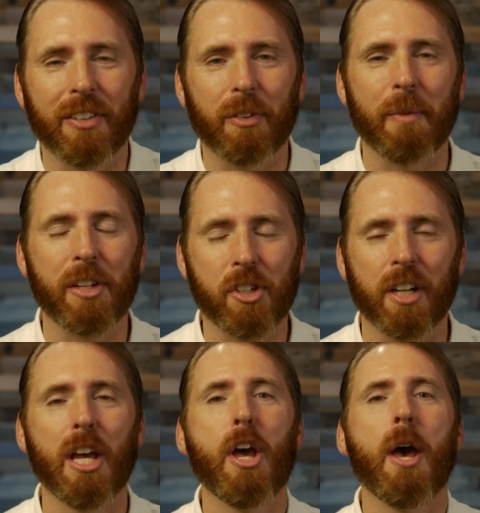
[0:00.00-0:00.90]

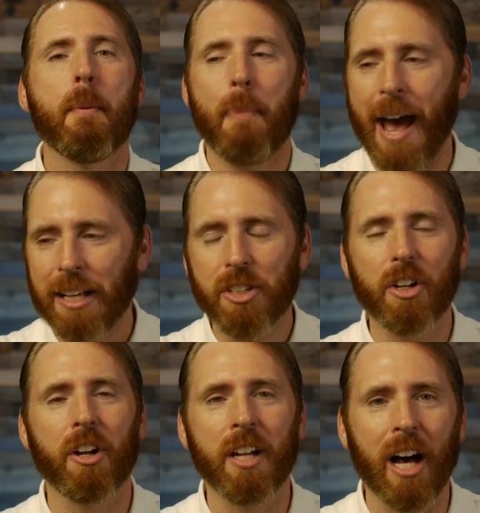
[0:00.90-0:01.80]
information, pass it
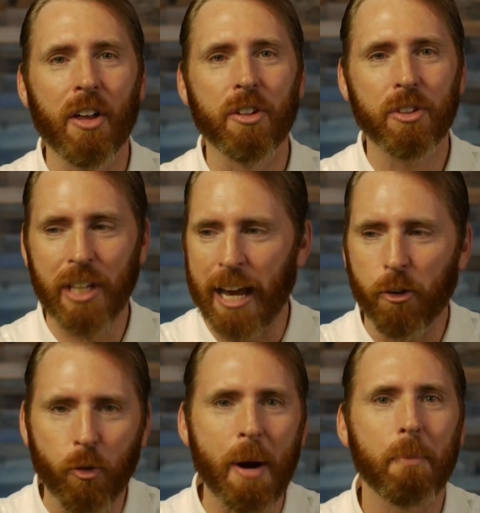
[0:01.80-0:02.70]
on to others,
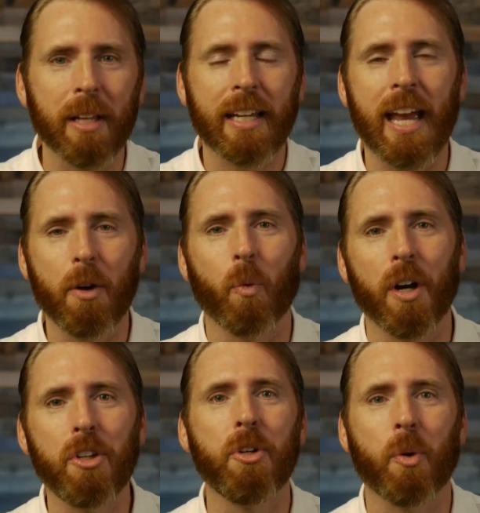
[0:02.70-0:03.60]
and replicate
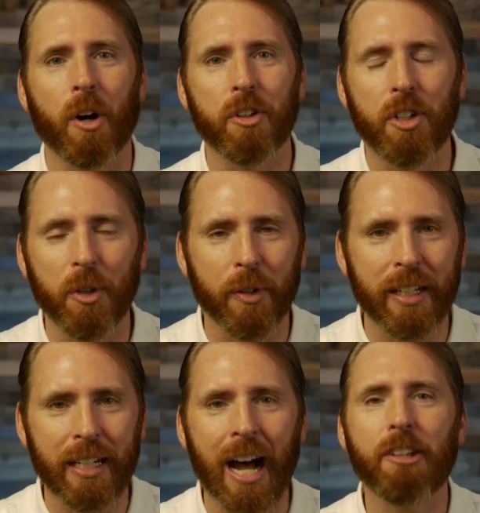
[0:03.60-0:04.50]
what you are
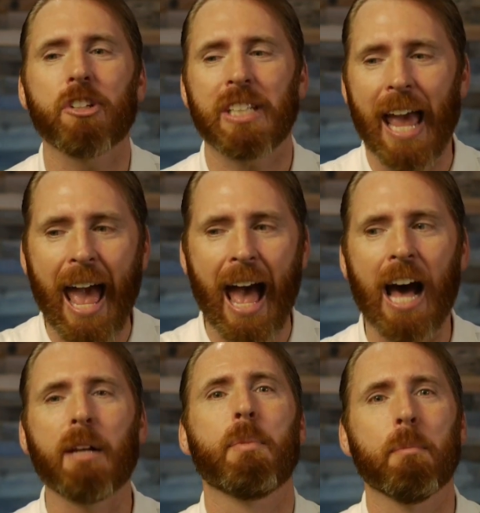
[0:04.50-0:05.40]
doing, not just
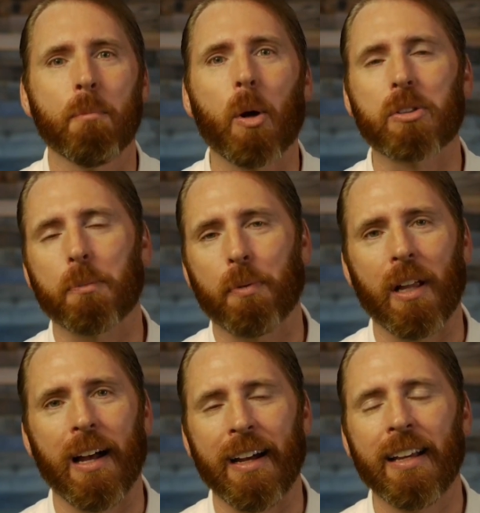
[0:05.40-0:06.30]
add, but
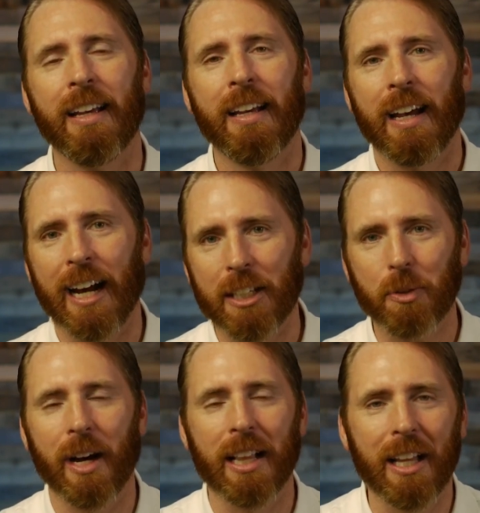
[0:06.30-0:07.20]
multiply. That's
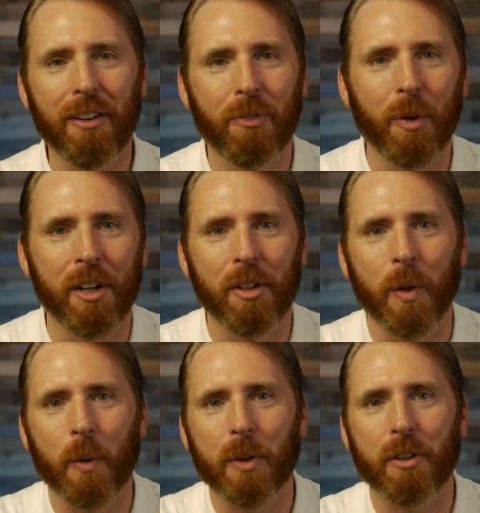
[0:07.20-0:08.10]
why I love what you're
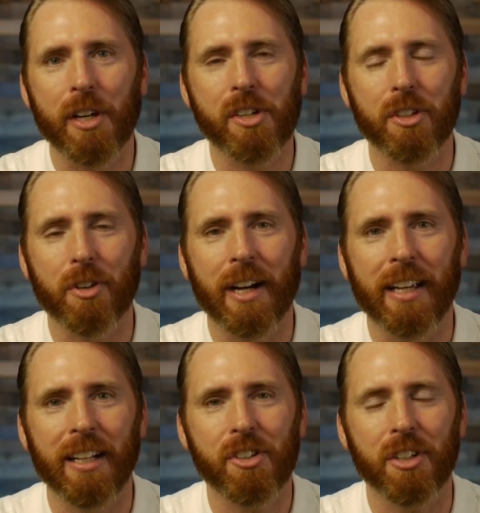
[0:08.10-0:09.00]
doing with Creation
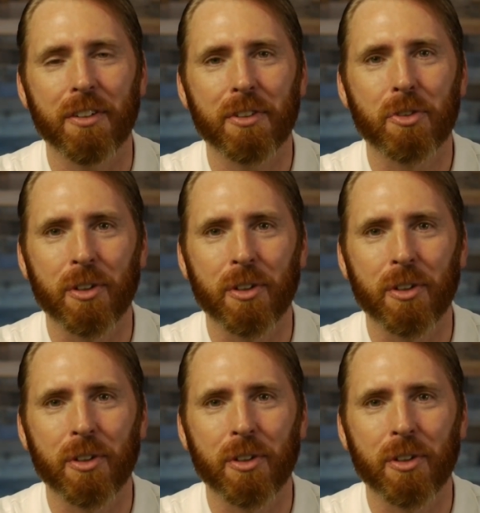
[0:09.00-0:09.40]
Training Initiative. It's